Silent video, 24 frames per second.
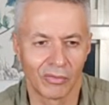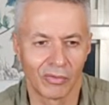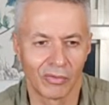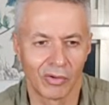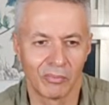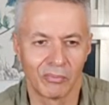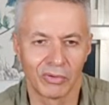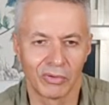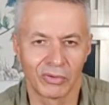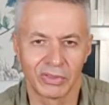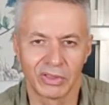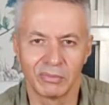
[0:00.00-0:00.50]

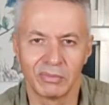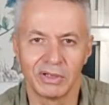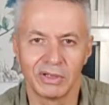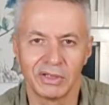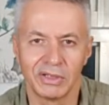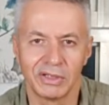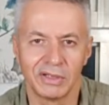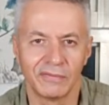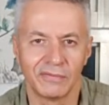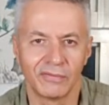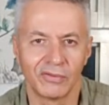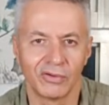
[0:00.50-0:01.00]

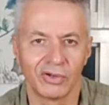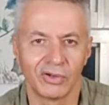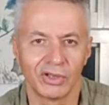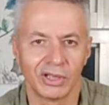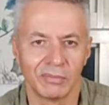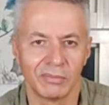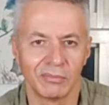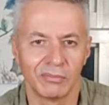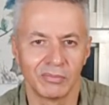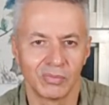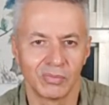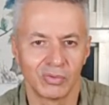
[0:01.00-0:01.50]
possibility for
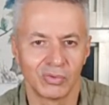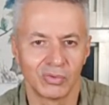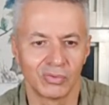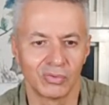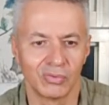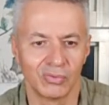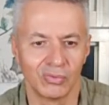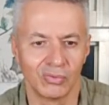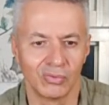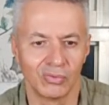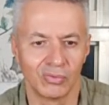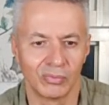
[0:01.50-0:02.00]
him
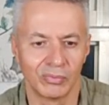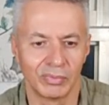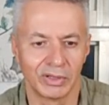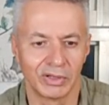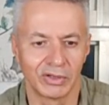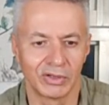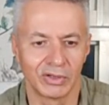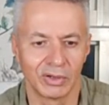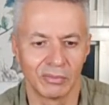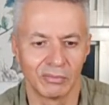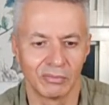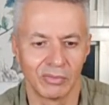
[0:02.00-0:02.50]
to
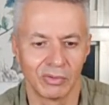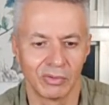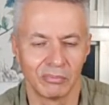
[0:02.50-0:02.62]
become